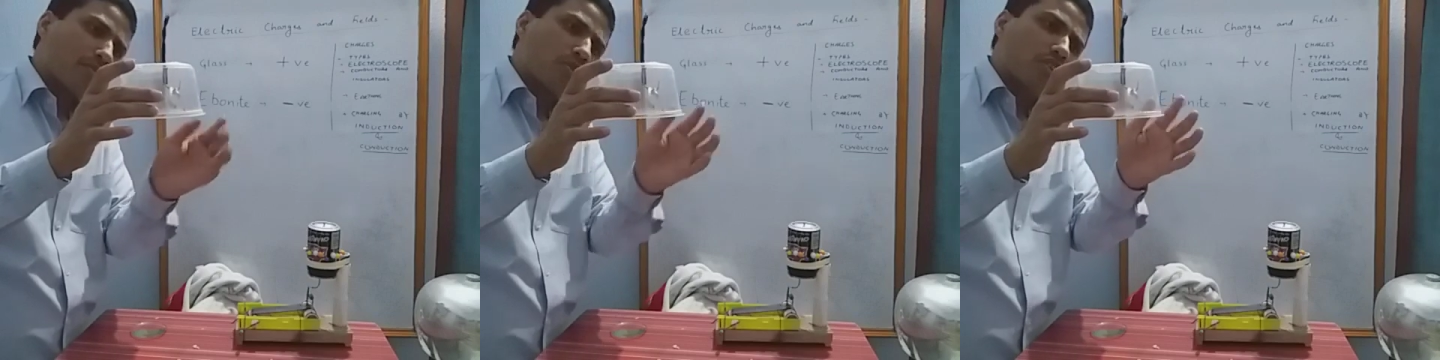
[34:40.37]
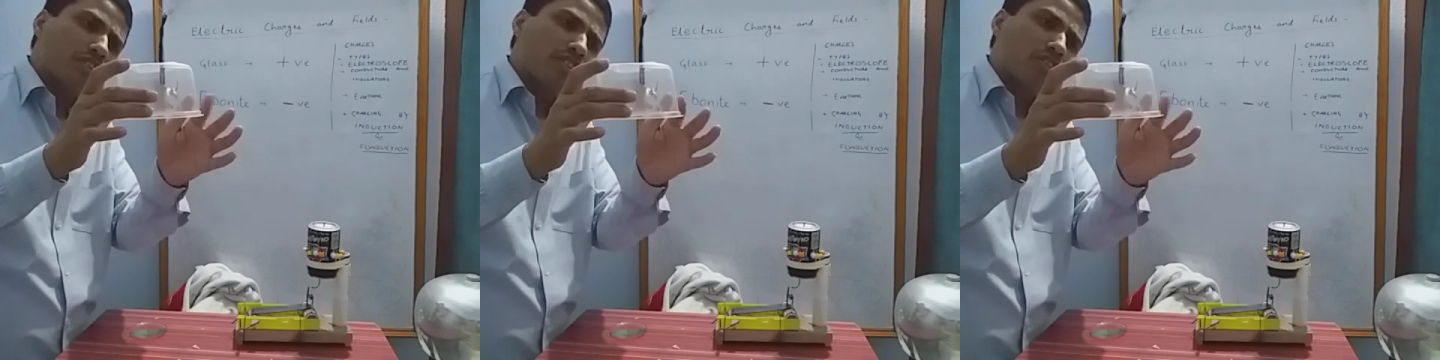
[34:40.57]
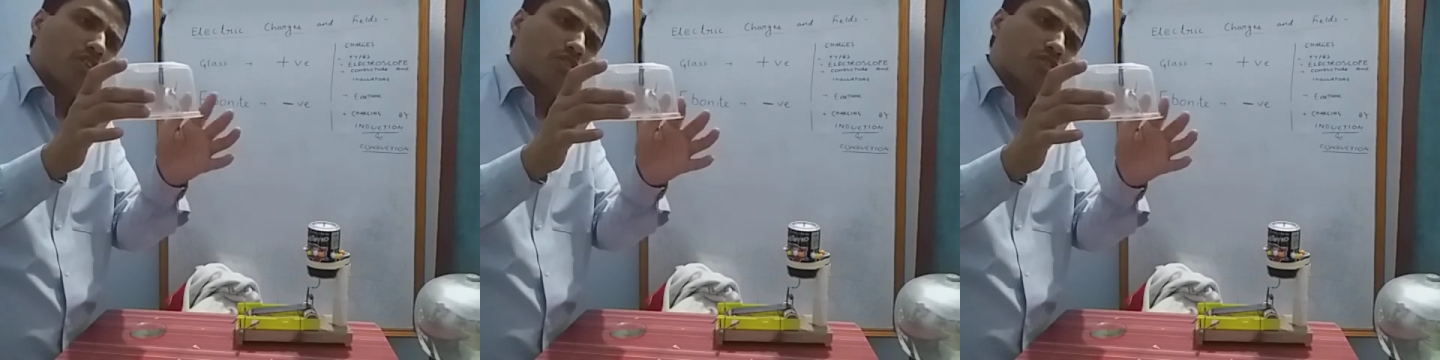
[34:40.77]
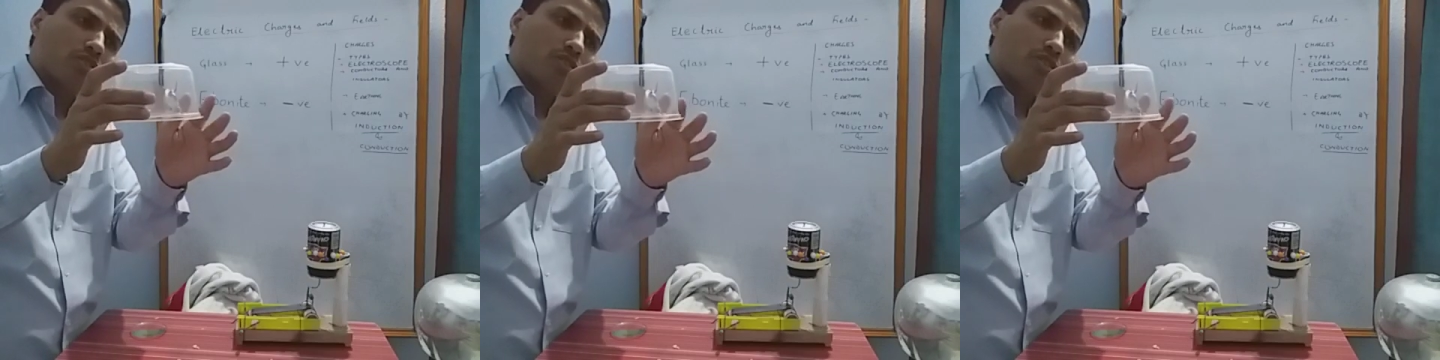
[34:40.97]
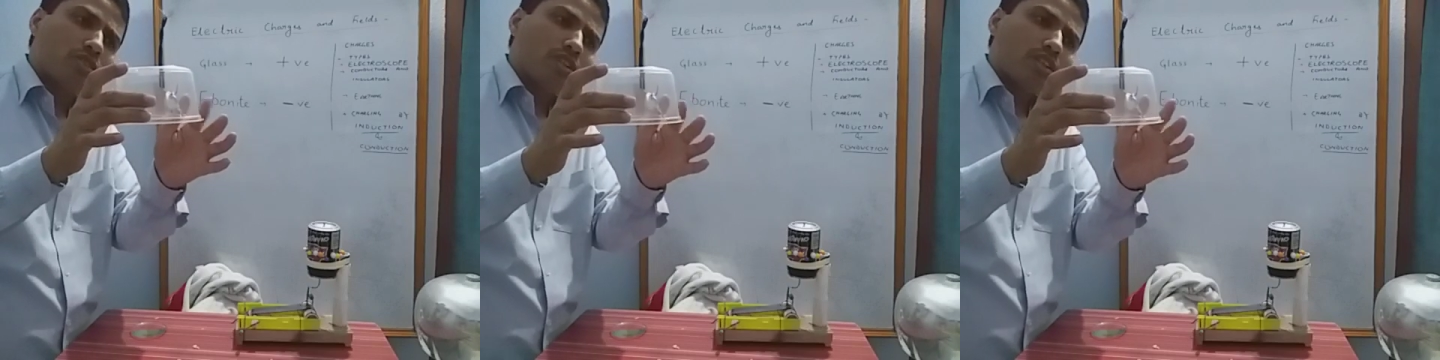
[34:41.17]
because this
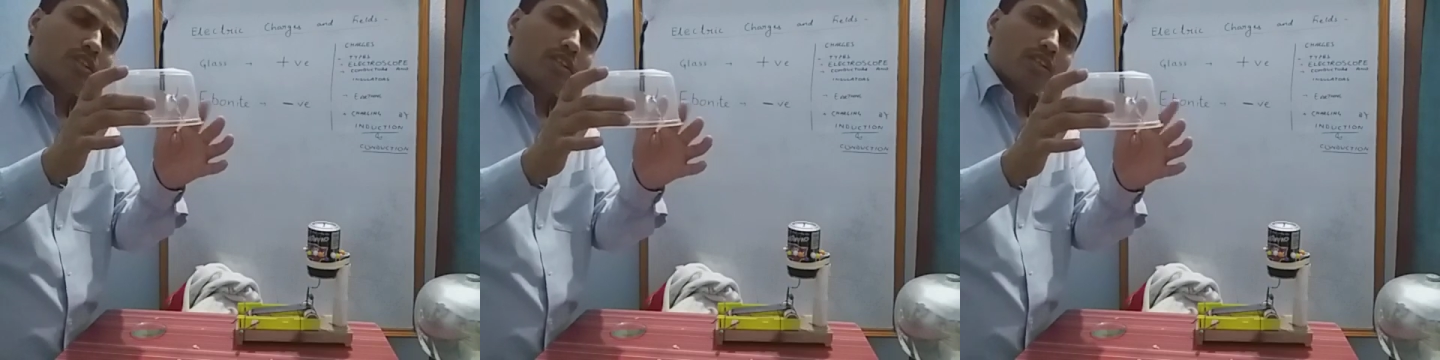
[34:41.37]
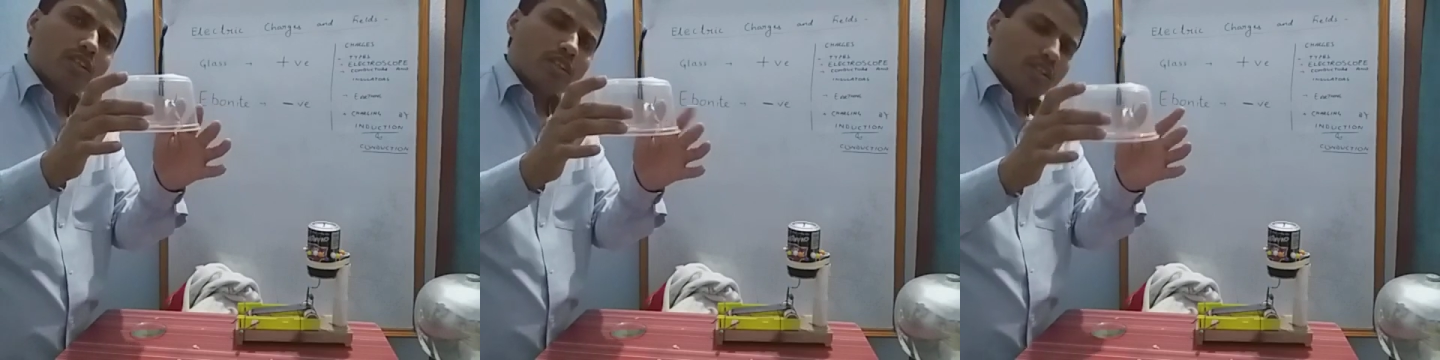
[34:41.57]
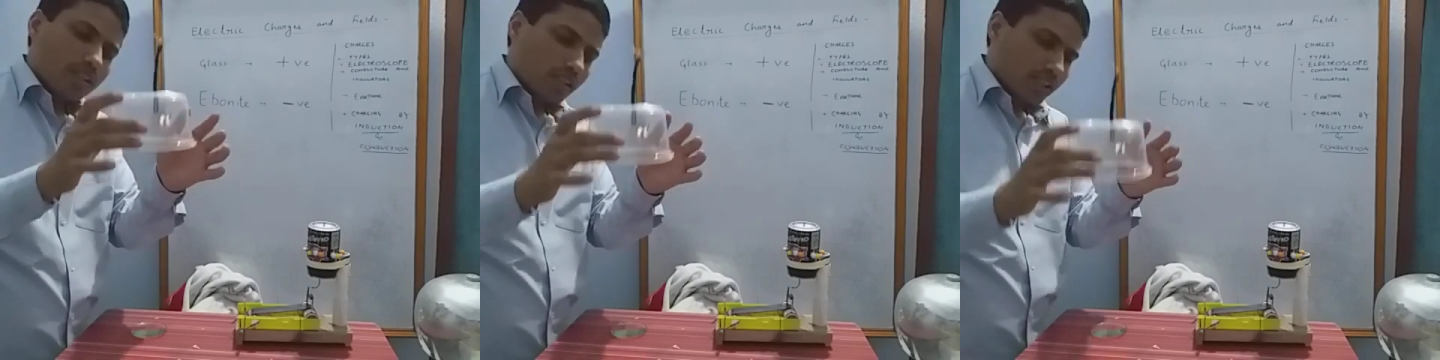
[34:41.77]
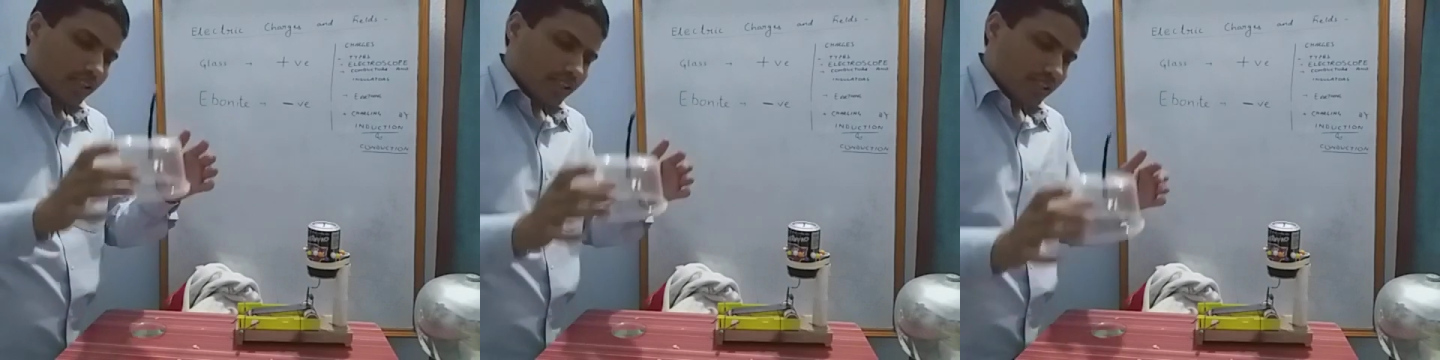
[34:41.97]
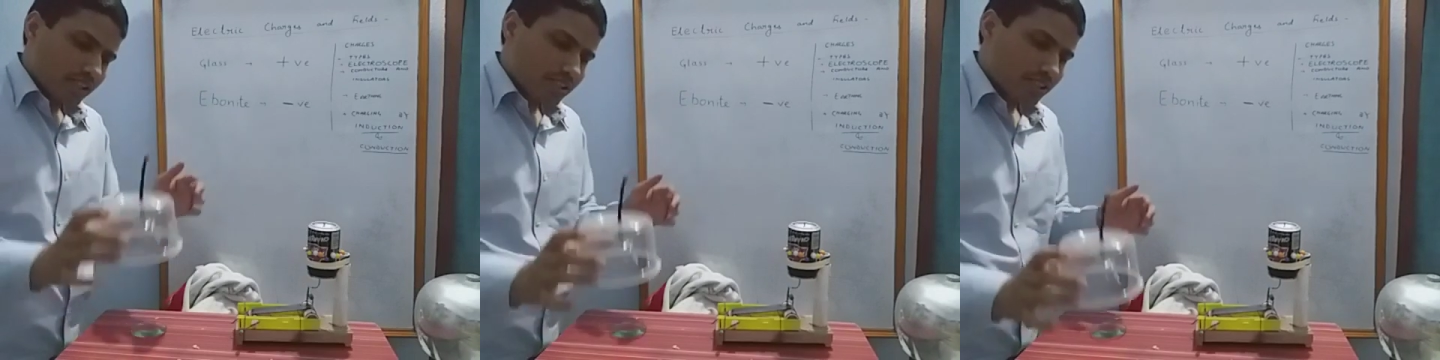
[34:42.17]
also can
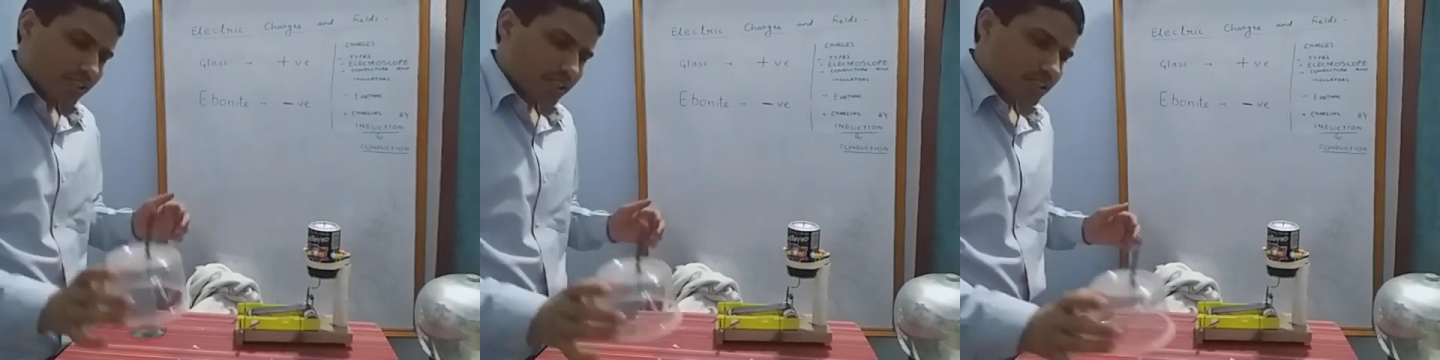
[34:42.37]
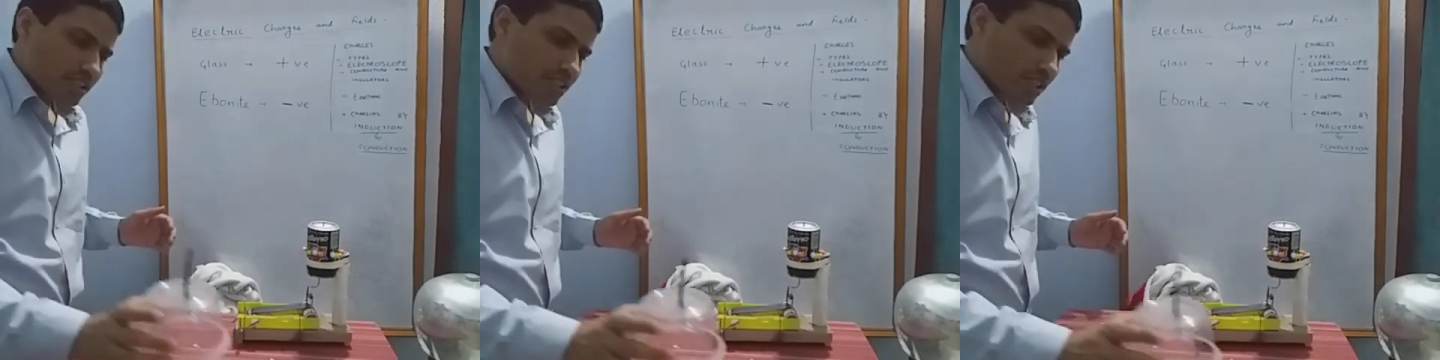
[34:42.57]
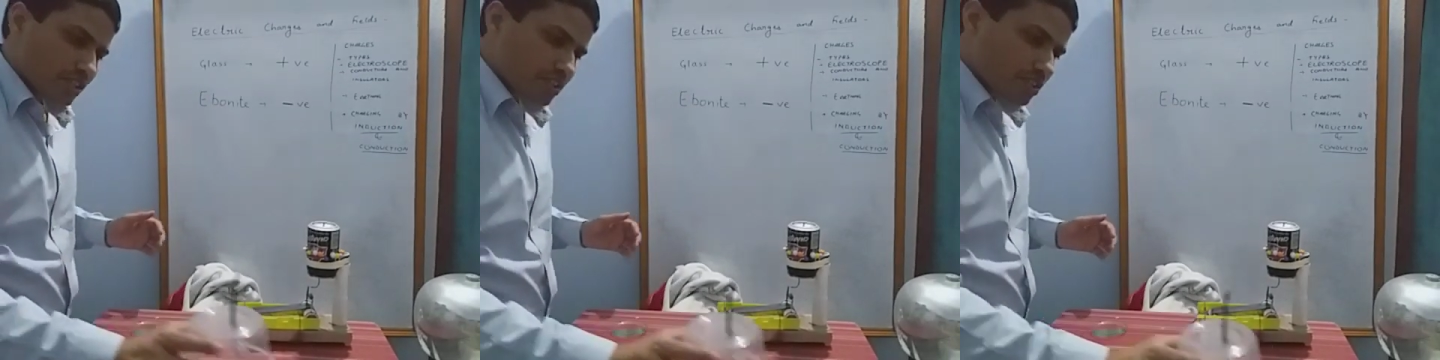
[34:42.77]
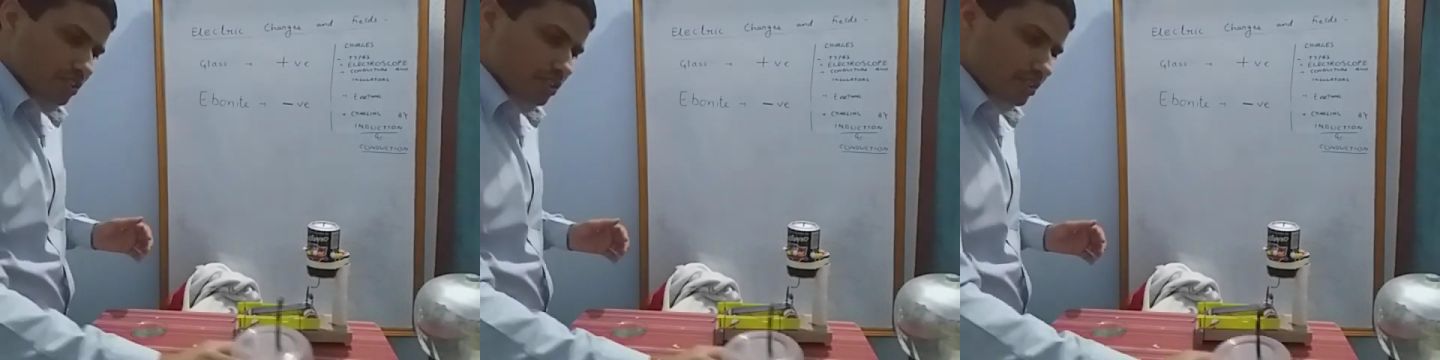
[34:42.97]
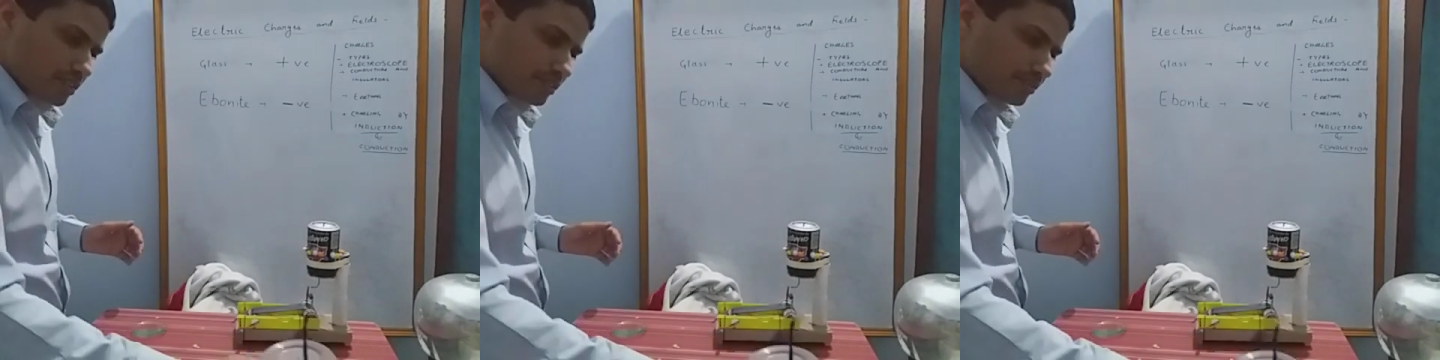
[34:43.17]
attract the
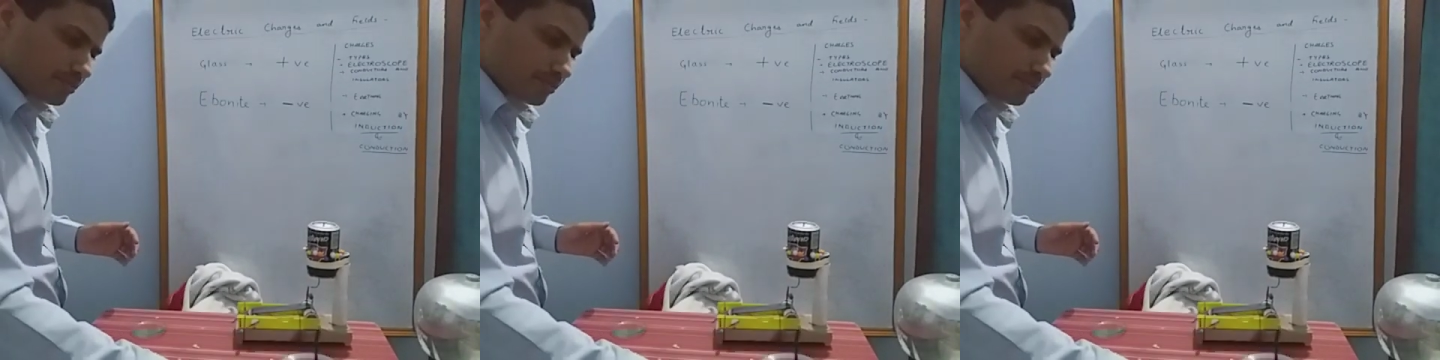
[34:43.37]
charges.